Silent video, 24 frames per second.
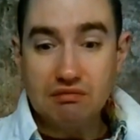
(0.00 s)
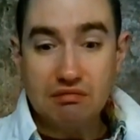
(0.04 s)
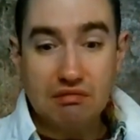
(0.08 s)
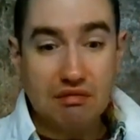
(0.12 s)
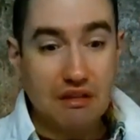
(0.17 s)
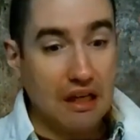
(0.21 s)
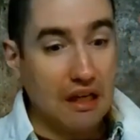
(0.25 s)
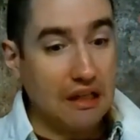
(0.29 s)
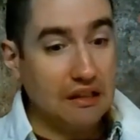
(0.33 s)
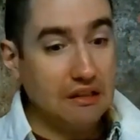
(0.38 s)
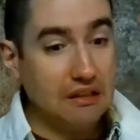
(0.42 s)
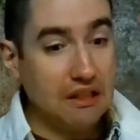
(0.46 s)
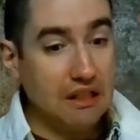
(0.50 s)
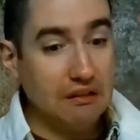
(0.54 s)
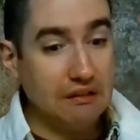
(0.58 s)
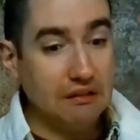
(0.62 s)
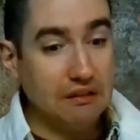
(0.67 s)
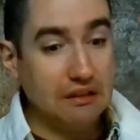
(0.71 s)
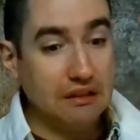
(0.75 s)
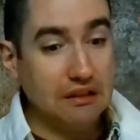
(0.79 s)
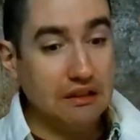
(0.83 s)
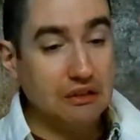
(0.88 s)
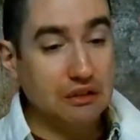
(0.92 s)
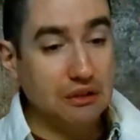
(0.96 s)
That's
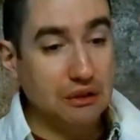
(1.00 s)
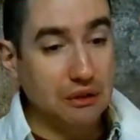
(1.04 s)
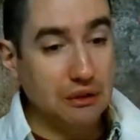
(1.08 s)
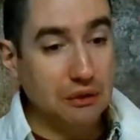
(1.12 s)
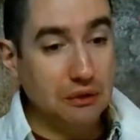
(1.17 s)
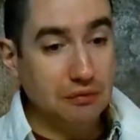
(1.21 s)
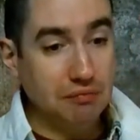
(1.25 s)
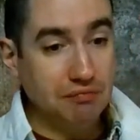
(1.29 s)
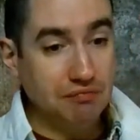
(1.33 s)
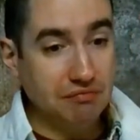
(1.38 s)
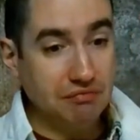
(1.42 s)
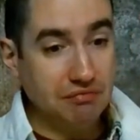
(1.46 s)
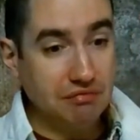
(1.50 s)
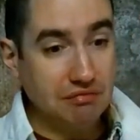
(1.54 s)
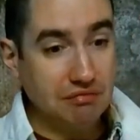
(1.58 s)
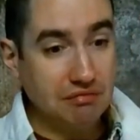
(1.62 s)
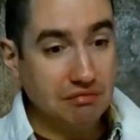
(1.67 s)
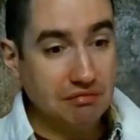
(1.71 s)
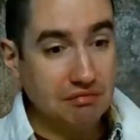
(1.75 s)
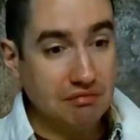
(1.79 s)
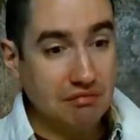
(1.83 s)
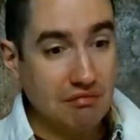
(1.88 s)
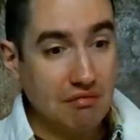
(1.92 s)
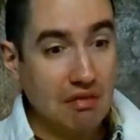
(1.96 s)
definitely true.
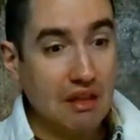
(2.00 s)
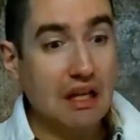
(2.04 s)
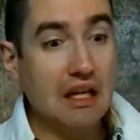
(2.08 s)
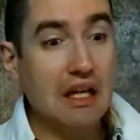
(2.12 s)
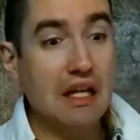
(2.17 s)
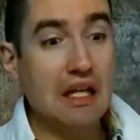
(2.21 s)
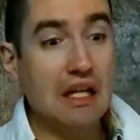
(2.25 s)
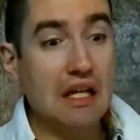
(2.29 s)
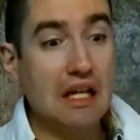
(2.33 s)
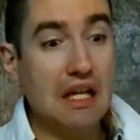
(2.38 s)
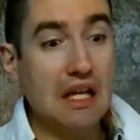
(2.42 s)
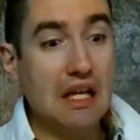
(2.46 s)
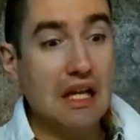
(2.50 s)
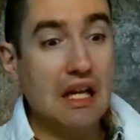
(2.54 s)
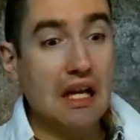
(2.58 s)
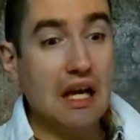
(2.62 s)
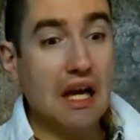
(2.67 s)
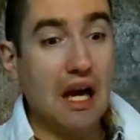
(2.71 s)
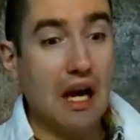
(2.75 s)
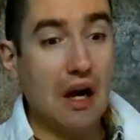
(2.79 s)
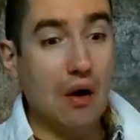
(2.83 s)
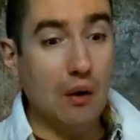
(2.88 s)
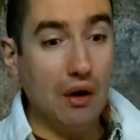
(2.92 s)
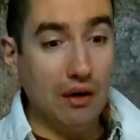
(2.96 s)

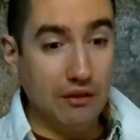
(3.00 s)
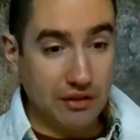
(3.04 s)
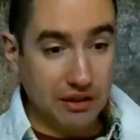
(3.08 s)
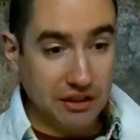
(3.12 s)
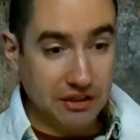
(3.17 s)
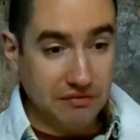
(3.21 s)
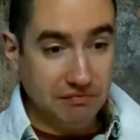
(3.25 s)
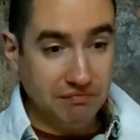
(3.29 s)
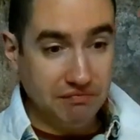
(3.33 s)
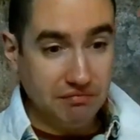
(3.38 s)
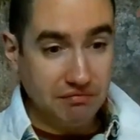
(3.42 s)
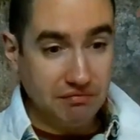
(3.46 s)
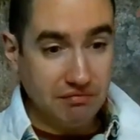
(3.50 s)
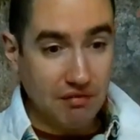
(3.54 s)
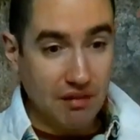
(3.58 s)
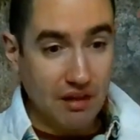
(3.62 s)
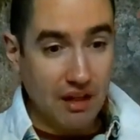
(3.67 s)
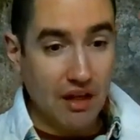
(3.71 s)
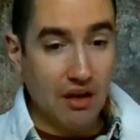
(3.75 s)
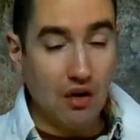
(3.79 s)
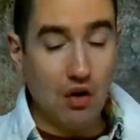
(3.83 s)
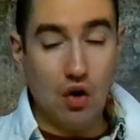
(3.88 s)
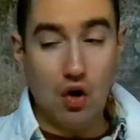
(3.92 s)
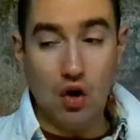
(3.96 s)
However,
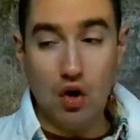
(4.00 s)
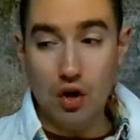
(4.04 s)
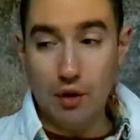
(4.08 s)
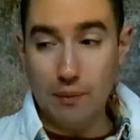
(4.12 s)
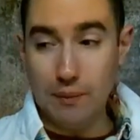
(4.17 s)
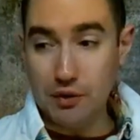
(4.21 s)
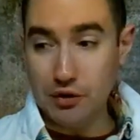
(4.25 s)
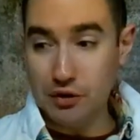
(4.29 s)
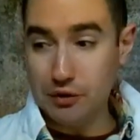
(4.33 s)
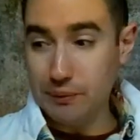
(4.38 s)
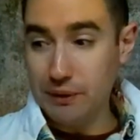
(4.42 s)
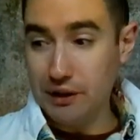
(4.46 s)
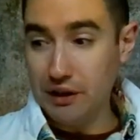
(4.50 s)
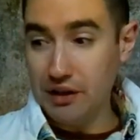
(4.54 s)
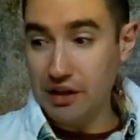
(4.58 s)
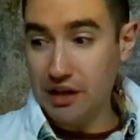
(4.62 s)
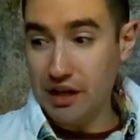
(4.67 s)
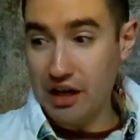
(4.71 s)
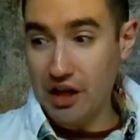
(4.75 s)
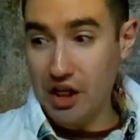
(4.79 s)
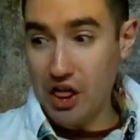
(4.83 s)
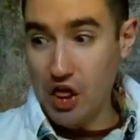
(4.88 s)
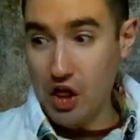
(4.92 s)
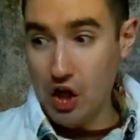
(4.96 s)
that horrible smell
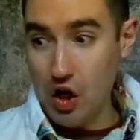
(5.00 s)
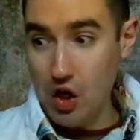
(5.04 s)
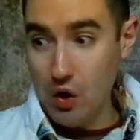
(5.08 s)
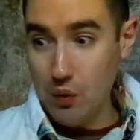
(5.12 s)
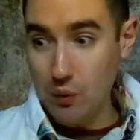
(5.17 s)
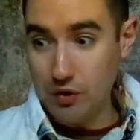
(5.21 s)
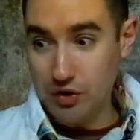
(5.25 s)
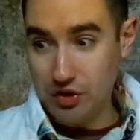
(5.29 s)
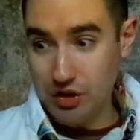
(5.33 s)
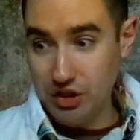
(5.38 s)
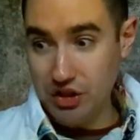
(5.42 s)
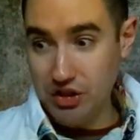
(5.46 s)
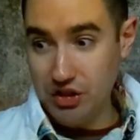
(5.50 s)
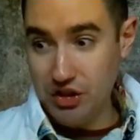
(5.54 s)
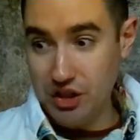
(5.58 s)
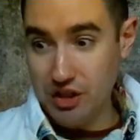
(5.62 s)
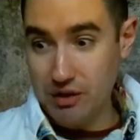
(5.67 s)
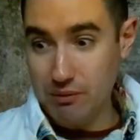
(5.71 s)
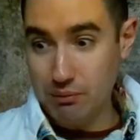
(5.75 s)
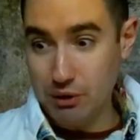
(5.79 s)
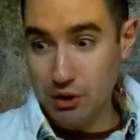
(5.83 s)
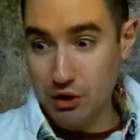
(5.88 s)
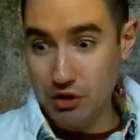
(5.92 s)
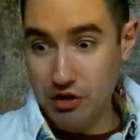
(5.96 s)
that I thought was this
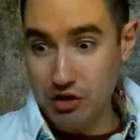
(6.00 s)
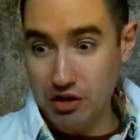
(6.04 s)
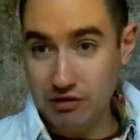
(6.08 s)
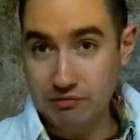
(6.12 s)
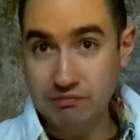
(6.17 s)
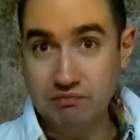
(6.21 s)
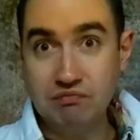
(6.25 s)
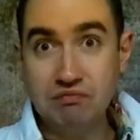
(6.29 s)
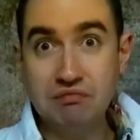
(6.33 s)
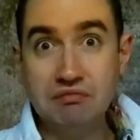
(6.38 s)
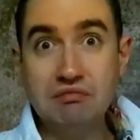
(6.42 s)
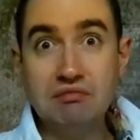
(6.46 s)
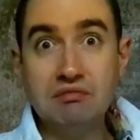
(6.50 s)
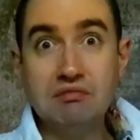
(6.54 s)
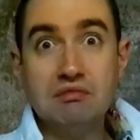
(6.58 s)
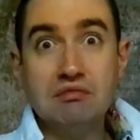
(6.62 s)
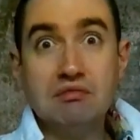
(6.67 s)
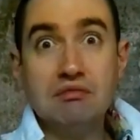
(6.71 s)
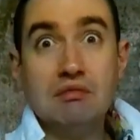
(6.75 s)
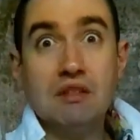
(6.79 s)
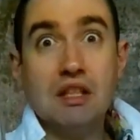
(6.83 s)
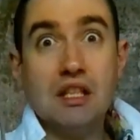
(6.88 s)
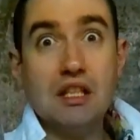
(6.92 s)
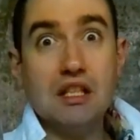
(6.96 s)
thing burning
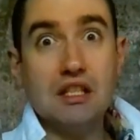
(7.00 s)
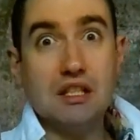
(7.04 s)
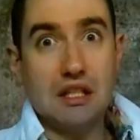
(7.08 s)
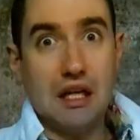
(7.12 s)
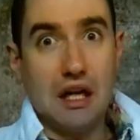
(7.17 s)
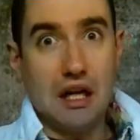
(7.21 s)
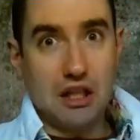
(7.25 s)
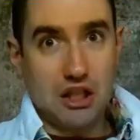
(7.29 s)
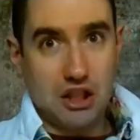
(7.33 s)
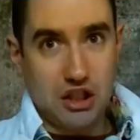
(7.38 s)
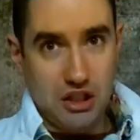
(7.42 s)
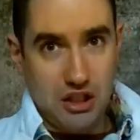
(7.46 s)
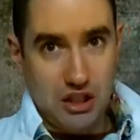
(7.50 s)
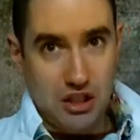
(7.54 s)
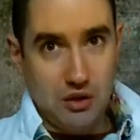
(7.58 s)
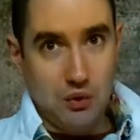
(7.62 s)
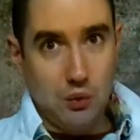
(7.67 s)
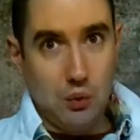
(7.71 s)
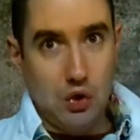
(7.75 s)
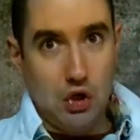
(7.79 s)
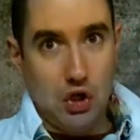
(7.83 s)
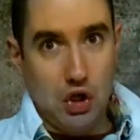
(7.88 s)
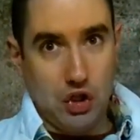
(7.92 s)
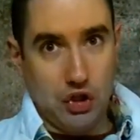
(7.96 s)
is actually the
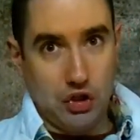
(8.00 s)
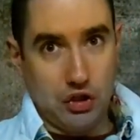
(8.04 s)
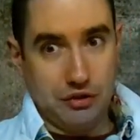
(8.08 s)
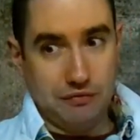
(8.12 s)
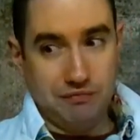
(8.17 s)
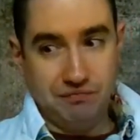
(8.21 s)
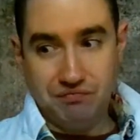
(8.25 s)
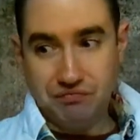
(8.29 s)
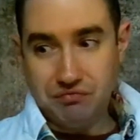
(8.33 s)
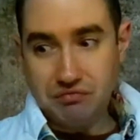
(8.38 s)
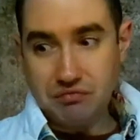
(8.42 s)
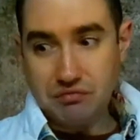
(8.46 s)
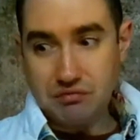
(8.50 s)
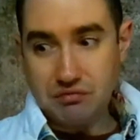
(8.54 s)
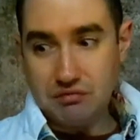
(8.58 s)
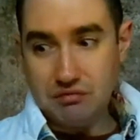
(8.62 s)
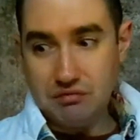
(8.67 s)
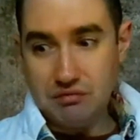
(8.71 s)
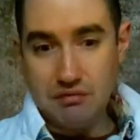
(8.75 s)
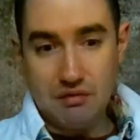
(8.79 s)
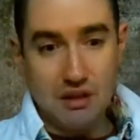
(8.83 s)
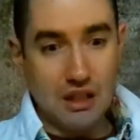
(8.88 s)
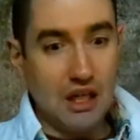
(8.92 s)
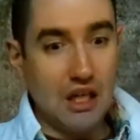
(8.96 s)
water.
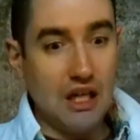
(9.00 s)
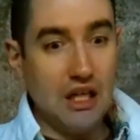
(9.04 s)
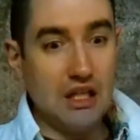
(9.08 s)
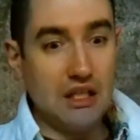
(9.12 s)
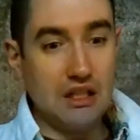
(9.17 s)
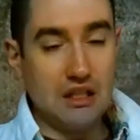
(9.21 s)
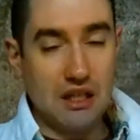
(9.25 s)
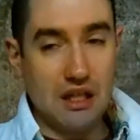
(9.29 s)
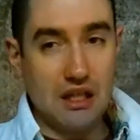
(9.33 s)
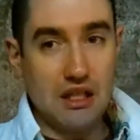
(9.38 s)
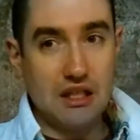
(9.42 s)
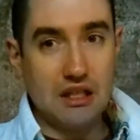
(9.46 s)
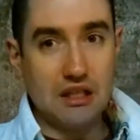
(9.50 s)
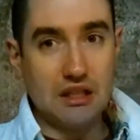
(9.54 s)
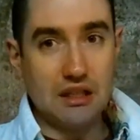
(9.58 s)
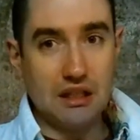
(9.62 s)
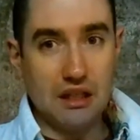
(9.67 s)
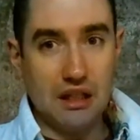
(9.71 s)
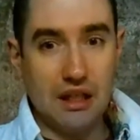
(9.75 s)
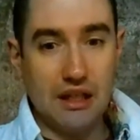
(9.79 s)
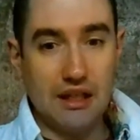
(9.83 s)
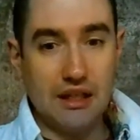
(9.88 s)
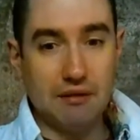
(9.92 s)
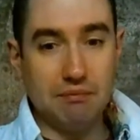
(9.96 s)
It tastes
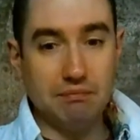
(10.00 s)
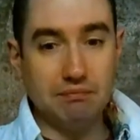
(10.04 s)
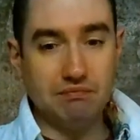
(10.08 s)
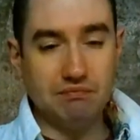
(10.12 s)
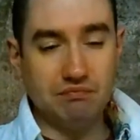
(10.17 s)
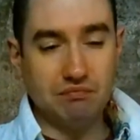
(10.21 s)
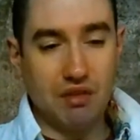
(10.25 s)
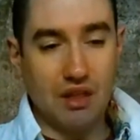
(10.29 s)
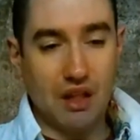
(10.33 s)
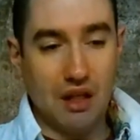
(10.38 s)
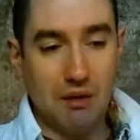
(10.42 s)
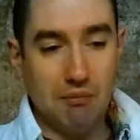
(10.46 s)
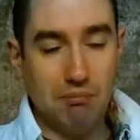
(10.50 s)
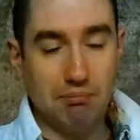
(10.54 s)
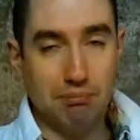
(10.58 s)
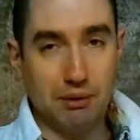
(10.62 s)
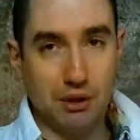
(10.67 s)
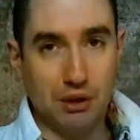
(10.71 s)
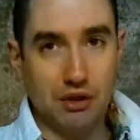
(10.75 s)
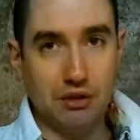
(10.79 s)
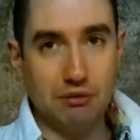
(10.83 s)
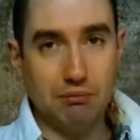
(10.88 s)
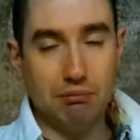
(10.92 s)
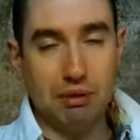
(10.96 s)
like
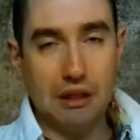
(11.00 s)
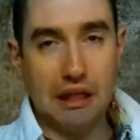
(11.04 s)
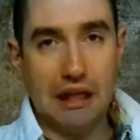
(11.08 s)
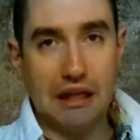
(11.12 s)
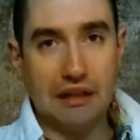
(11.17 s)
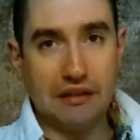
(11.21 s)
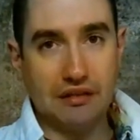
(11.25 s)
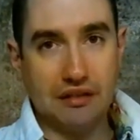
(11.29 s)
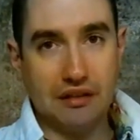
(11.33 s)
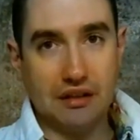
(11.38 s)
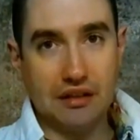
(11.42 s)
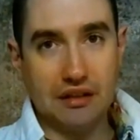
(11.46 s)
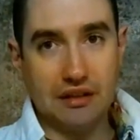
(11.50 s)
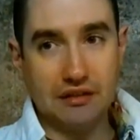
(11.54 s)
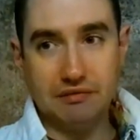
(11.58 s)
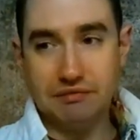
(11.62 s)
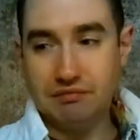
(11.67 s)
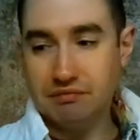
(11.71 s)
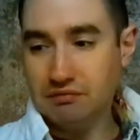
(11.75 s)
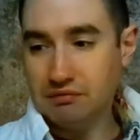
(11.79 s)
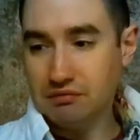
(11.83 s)
burnt plastic.